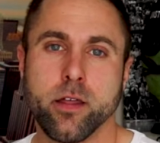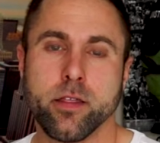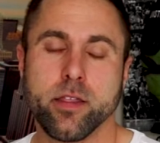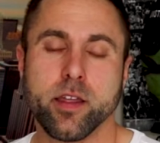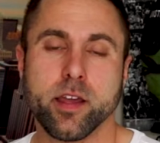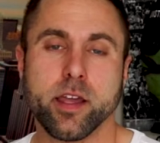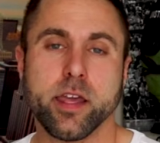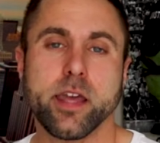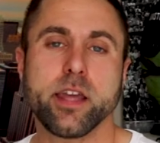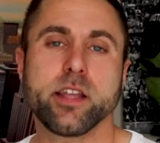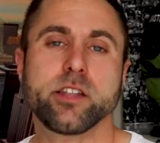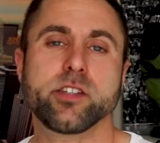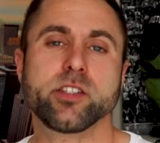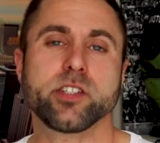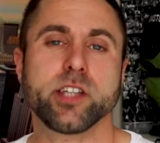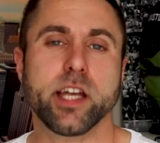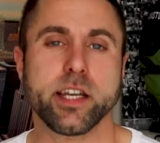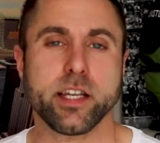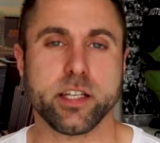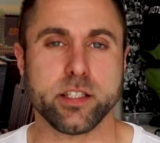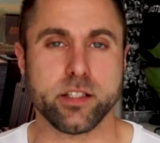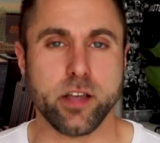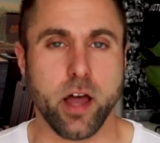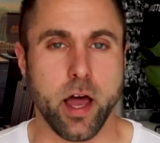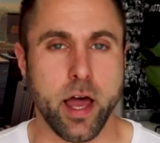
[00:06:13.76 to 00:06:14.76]
the
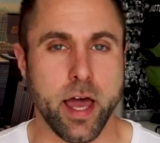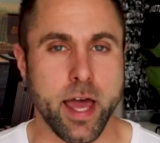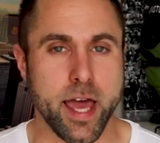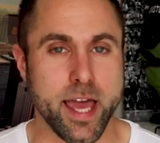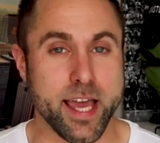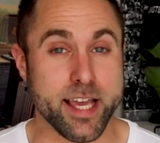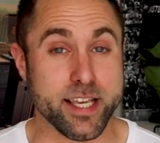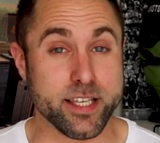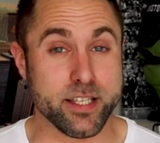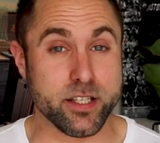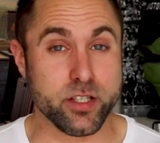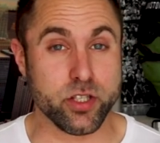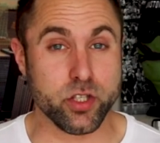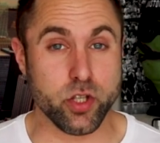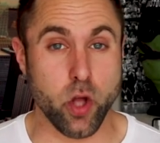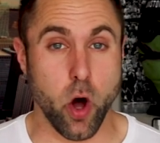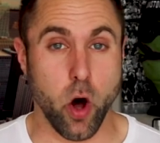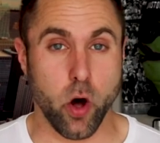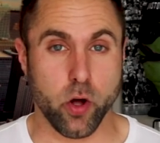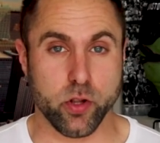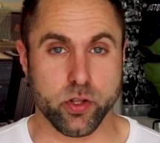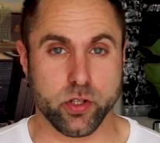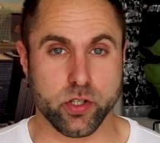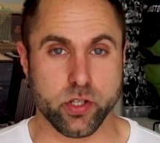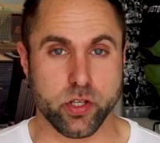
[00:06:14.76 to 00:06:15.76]
ketogenic diet is
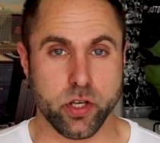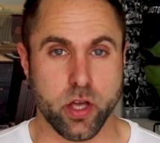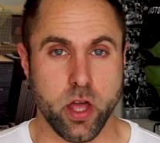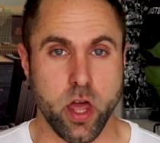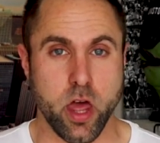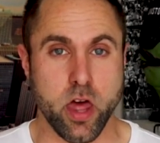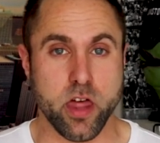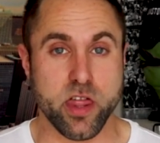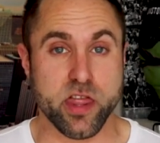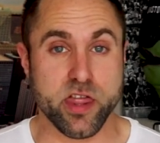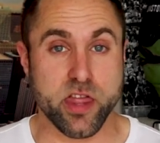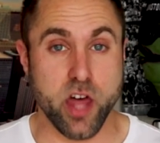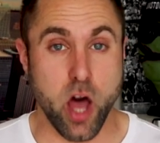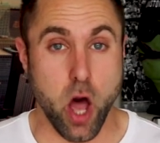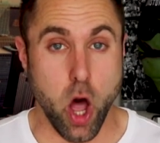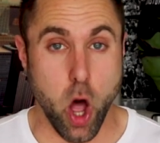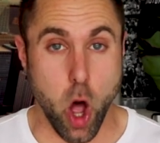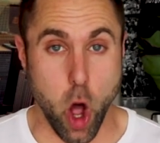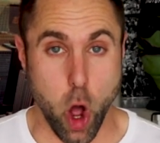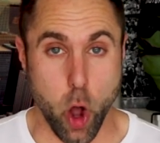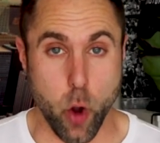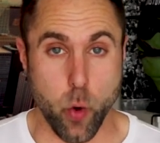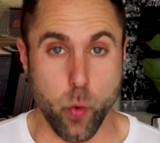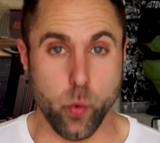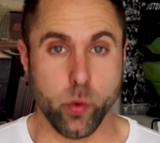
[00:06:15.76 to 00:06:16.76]
not the
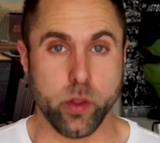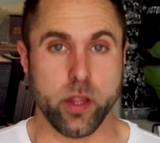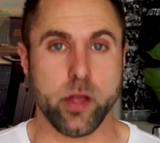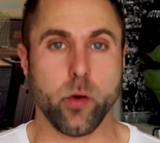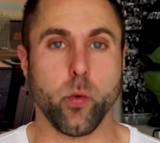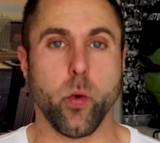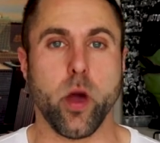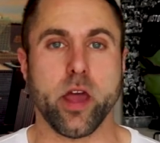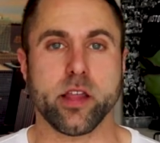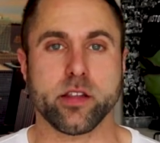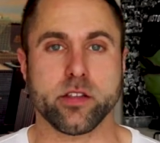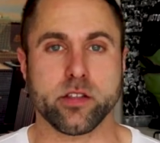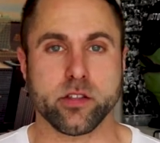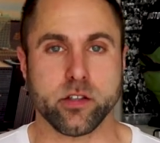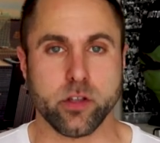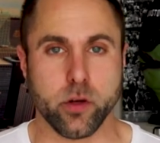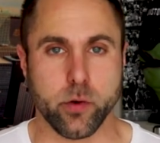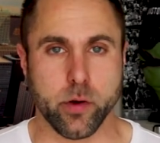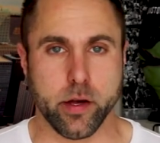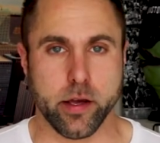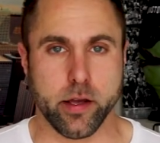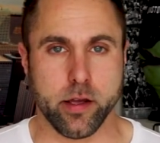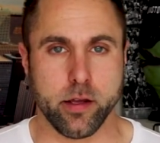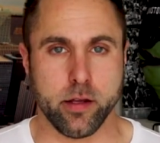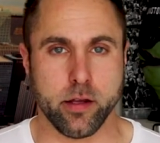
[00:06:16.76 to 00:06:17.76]
only way to
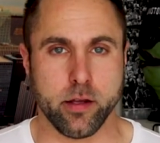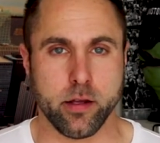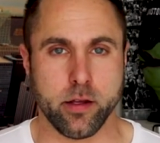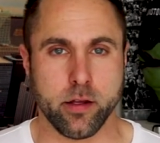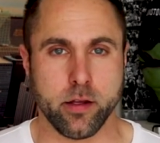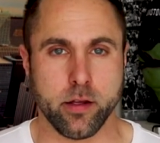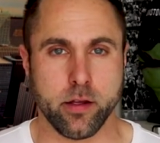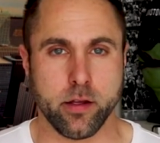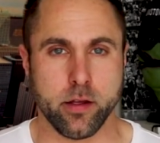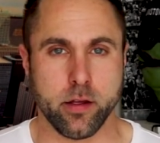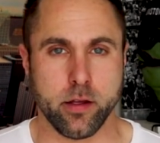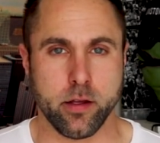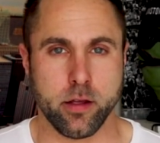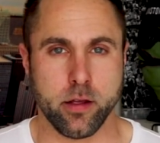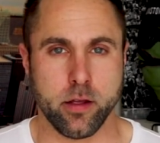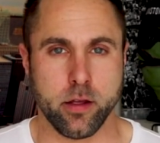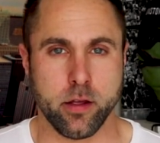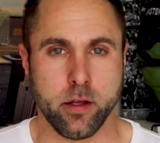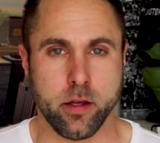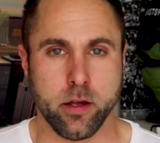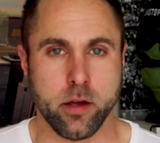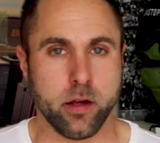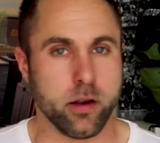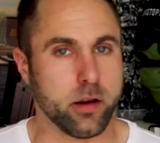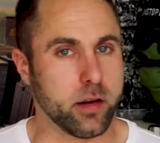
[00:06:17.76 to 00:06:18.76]
do it.
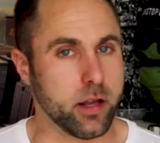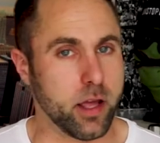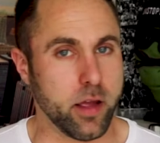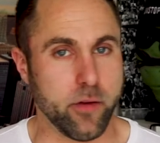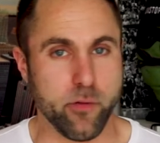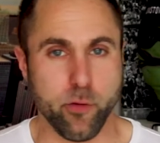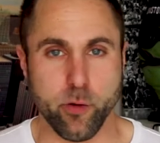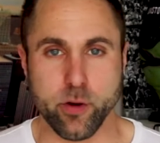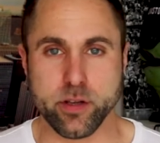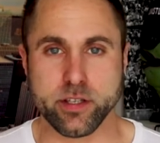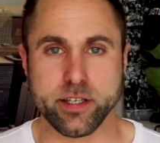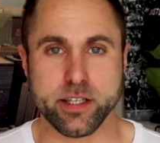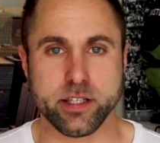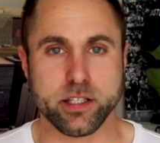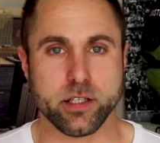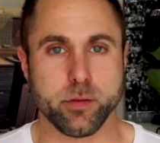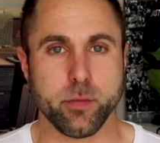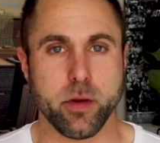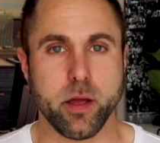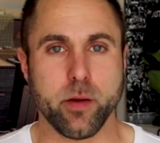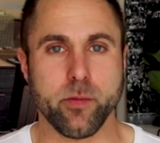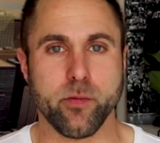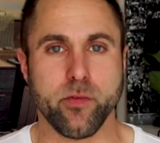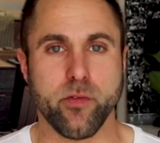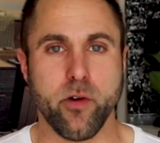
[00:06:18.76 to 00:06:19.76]
Neither is
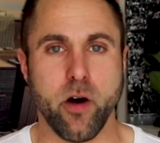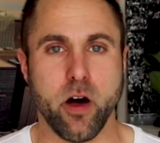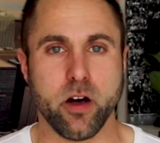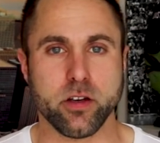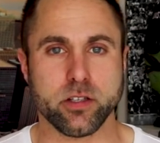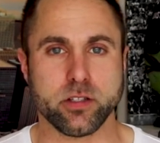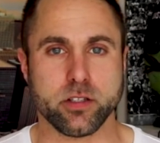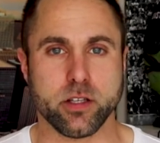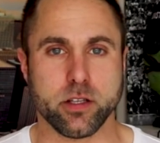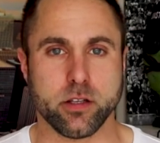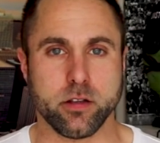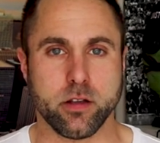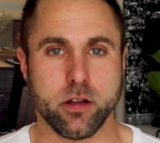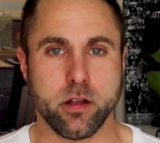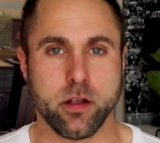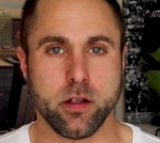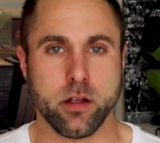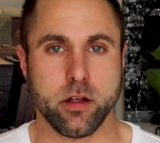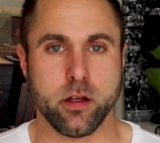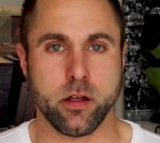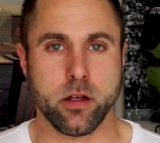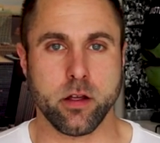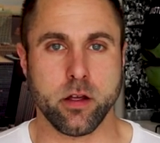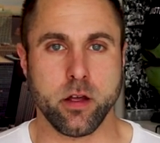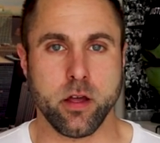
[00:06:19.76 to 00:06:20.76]
intermittent fasting.
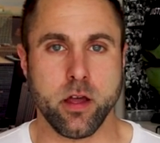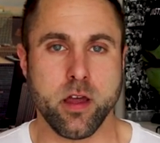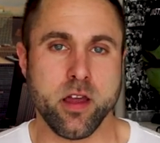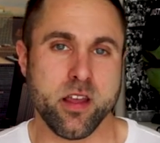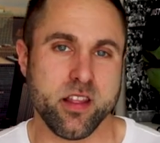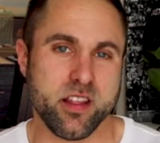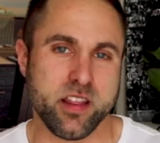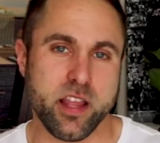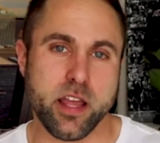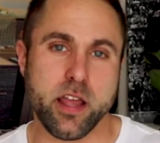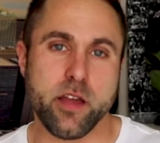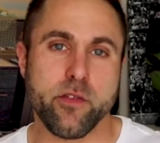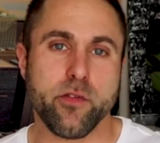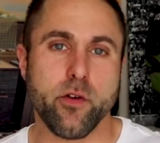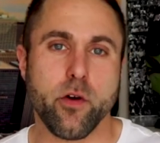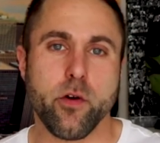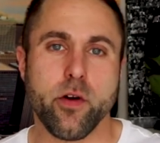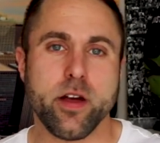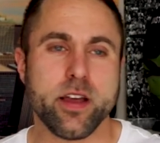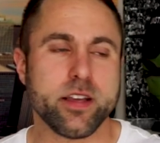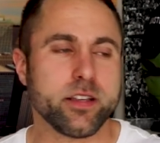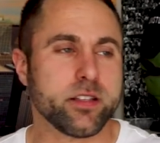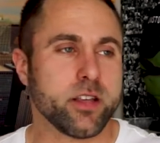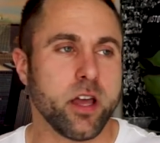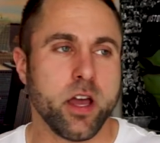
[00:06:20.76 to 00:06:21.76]
Neither
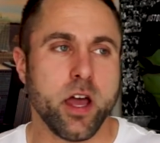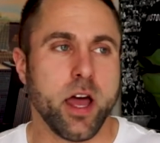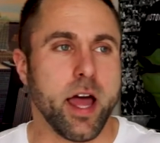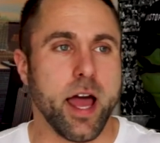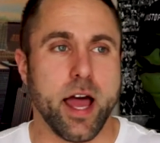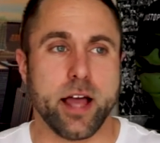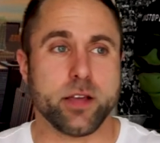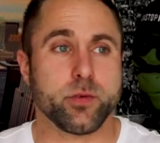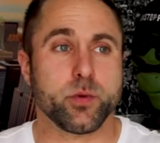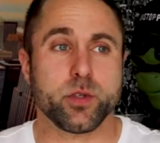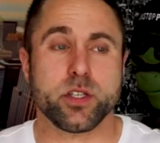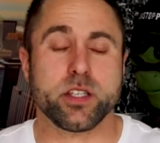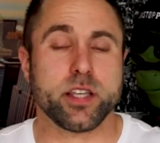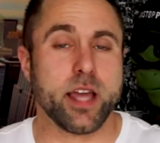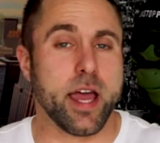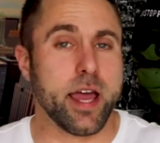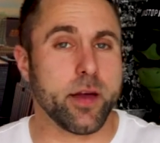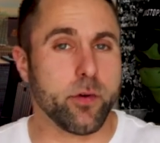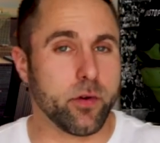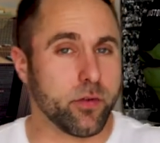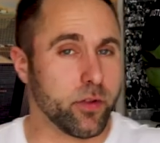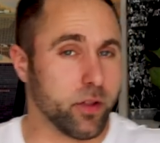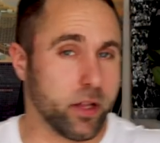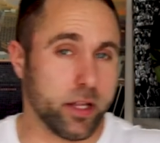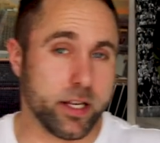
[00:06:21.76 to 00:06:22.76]
is, as we say
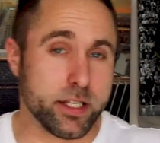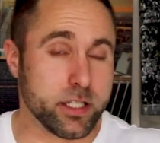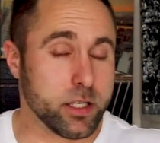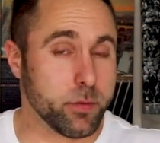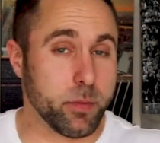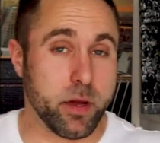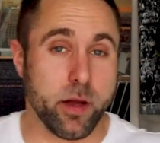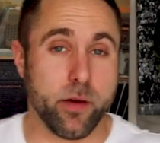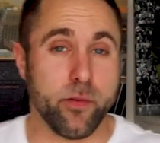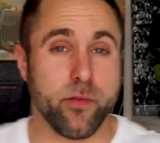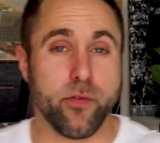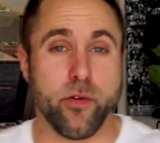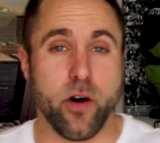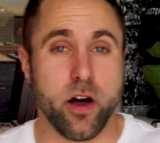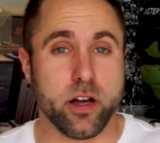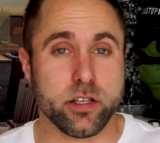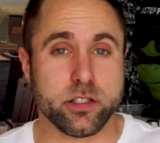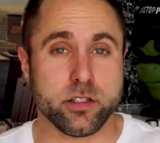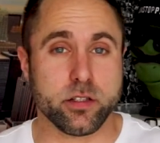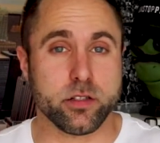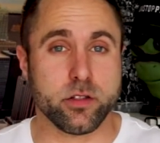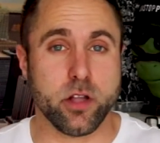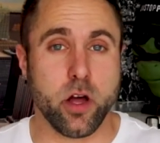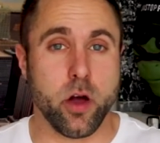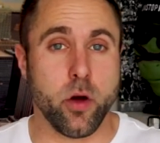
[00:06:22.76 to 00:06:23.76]
with an intermittent
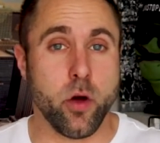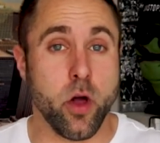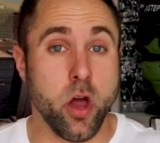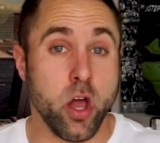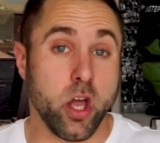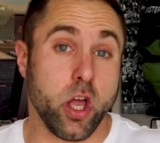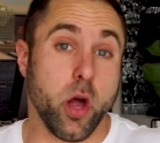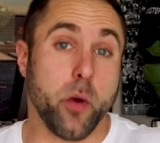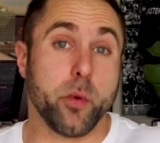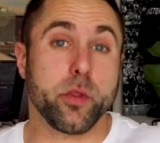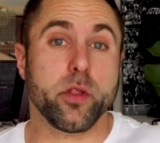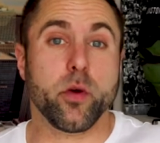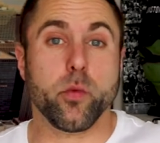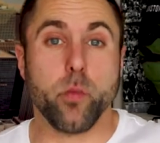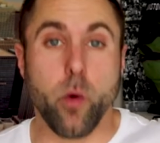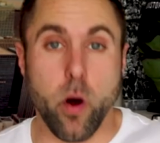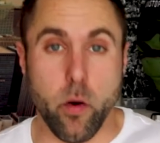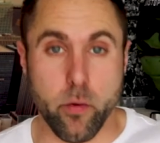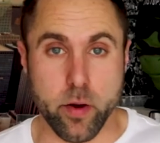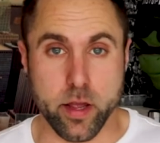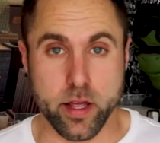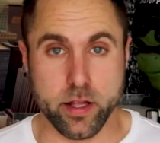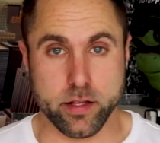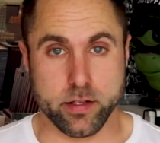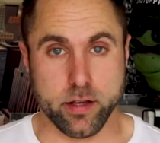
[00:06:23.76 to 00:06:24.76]
fasting note, going the
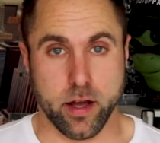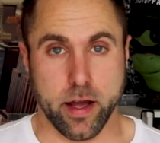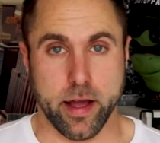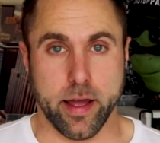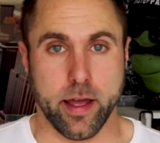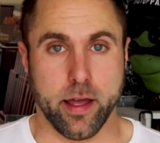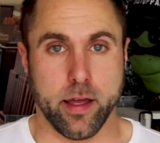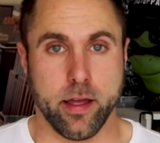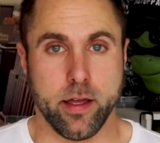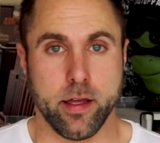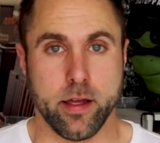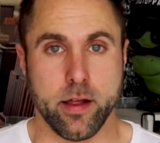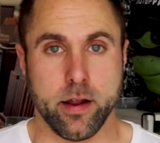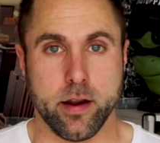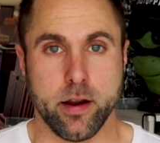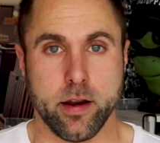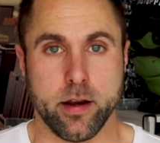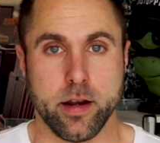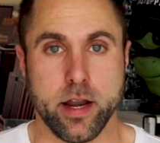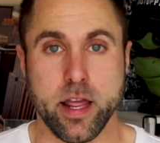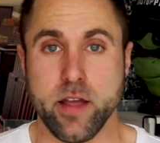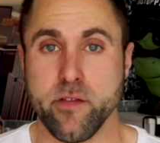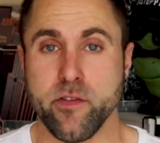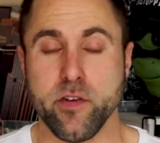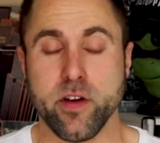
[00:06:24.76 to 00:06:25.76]
warrior diet.
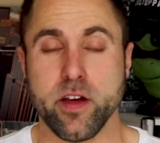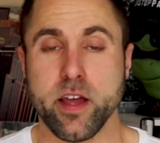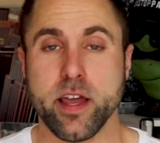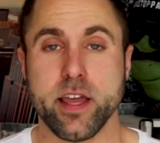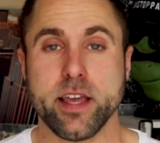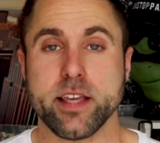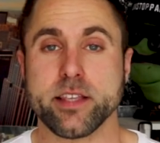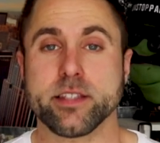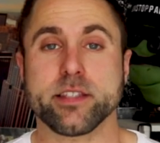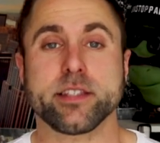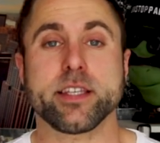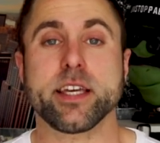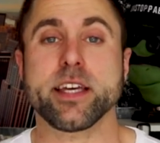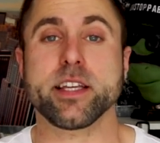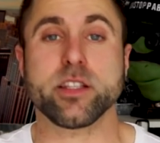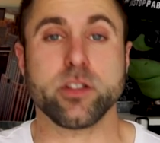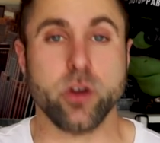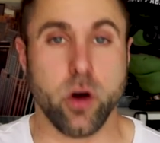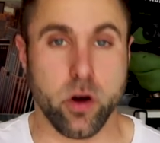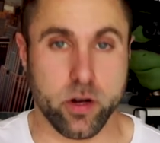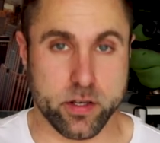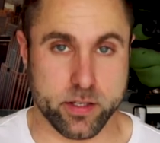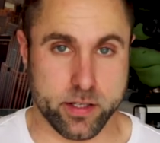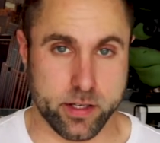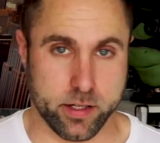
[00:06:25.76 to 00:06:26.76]
Neither is
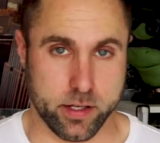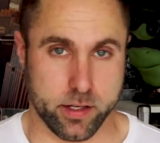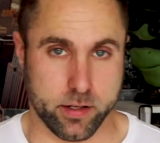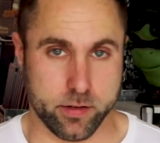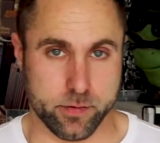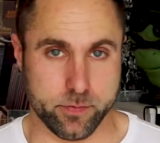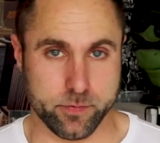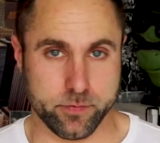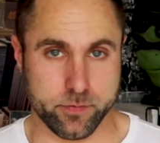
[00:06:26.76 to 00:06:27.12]
detoxing.